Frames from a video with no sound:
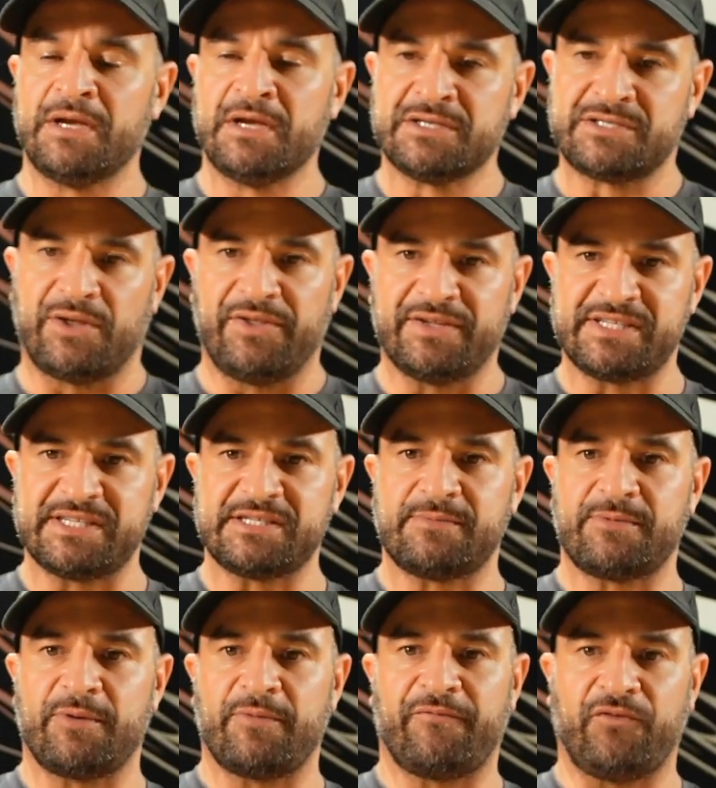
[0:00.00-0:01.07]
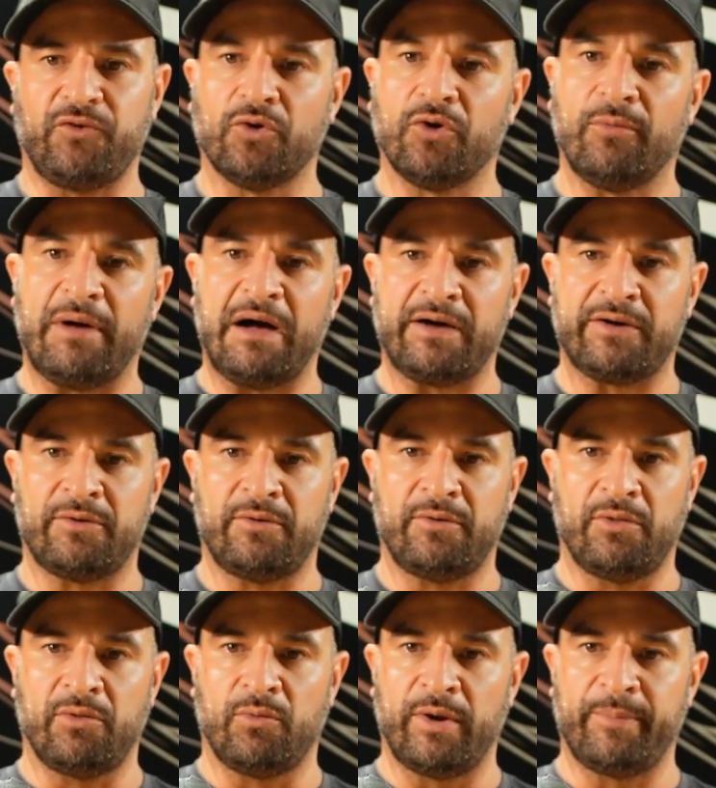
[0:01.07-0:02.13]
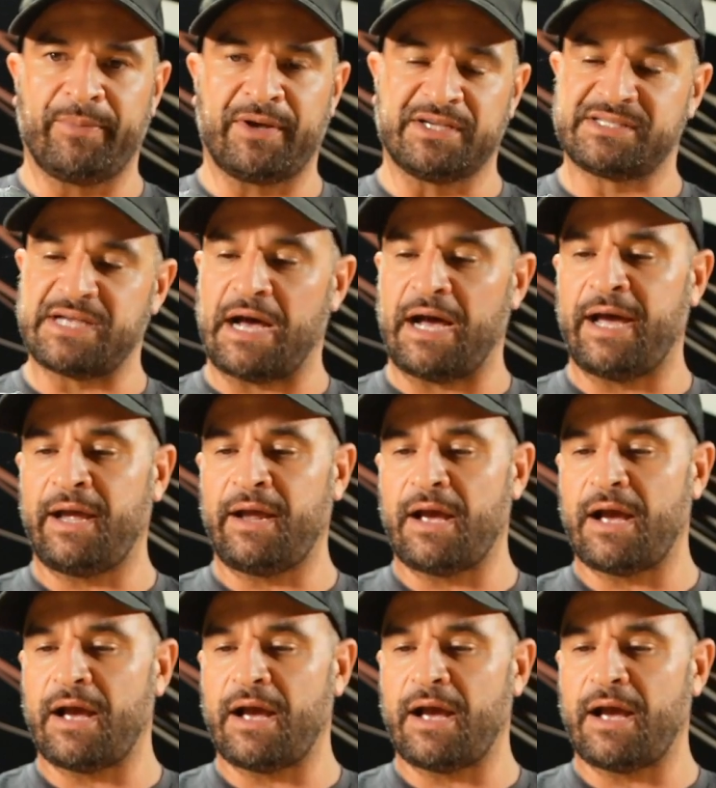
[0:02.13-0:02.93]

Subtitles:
So this is the fuel model one because I